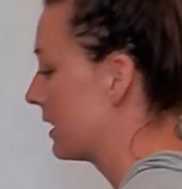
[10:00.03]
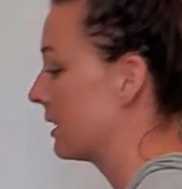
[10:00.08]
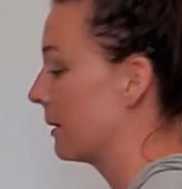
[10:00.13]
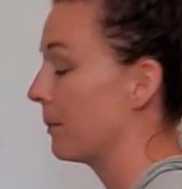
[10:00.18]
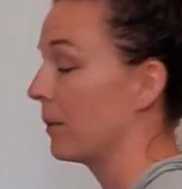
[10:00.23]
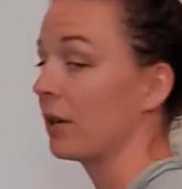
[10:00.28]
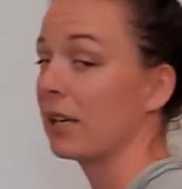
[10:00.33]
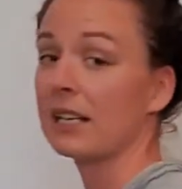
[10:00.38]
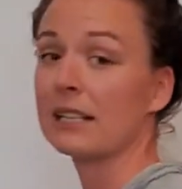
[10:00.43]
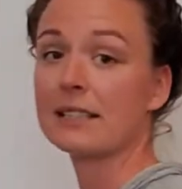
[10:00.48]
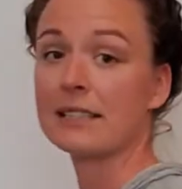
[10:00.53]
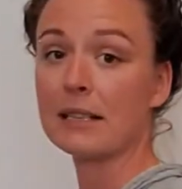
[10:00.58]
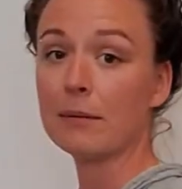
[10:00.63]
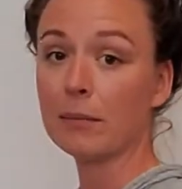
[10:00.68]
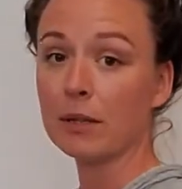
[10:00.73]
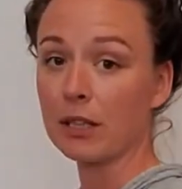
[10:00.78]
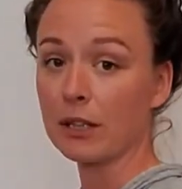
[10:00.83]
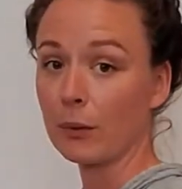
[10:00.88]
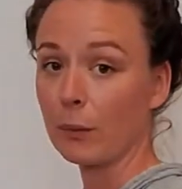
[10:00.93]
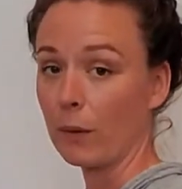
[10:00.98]
a pretty
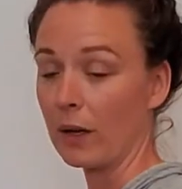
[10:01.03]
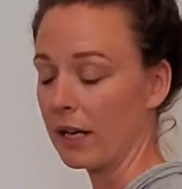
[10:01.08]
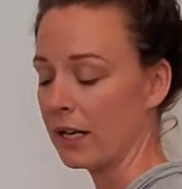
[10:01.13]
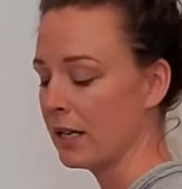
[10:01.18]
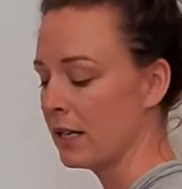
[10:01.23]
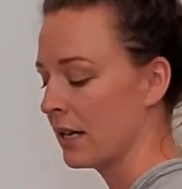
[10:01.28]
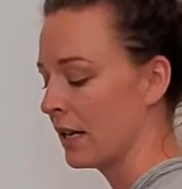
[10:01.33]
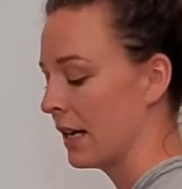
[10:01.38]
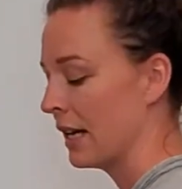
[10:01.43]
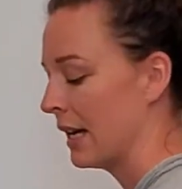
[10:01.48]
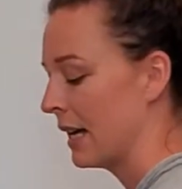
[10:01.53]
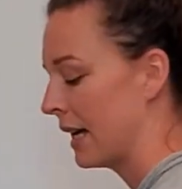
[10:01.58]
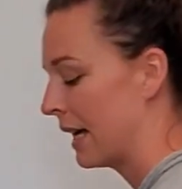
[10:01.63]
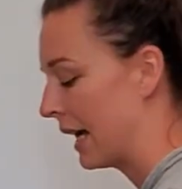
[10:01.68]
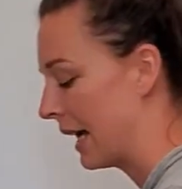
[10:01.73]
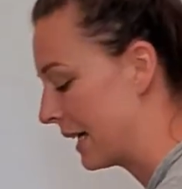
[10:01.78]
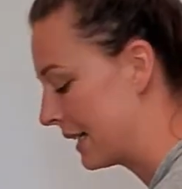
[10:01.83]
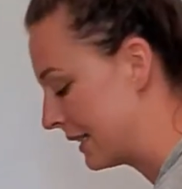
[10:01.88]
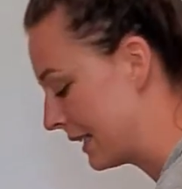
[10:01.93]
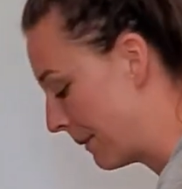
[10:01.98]
similar one,
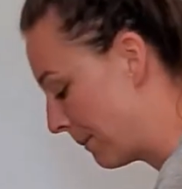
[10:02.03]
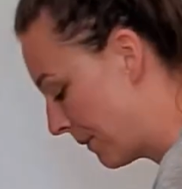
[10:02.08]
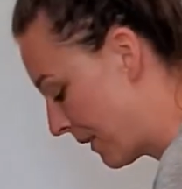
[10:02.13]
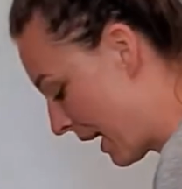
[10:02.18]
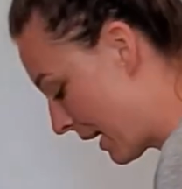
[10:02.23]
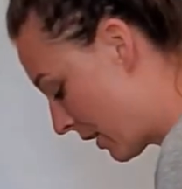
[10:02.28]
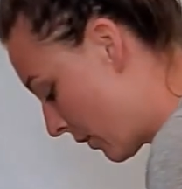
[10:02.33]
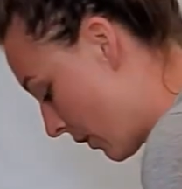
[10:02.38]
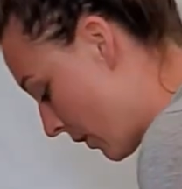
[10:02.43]
except that you're